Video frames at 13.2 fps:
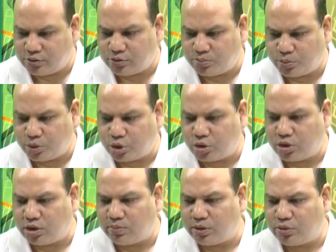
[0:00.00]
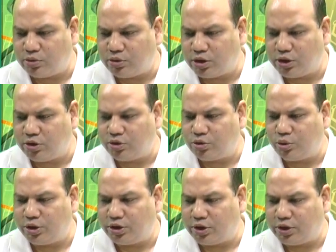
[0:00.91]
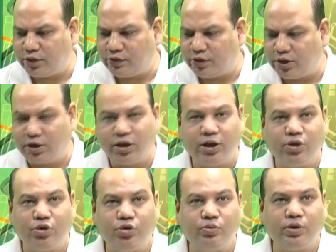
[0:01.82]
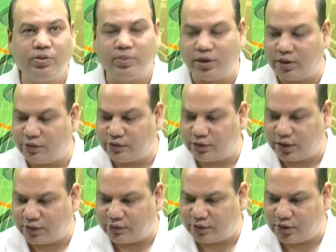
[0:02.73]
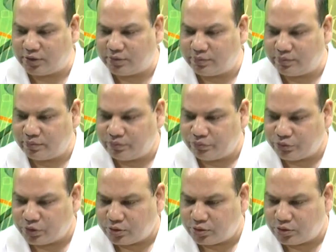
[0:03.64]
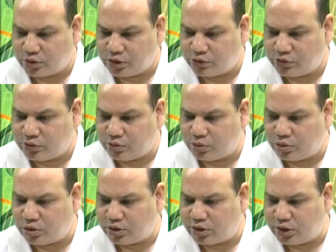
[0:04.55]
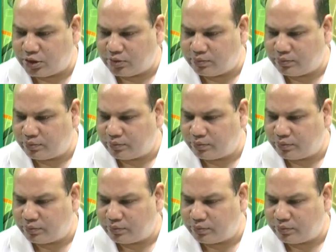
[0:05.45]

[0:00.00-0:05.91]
Borrowed amount into interest rate into 1 minus tax rate. This whole thing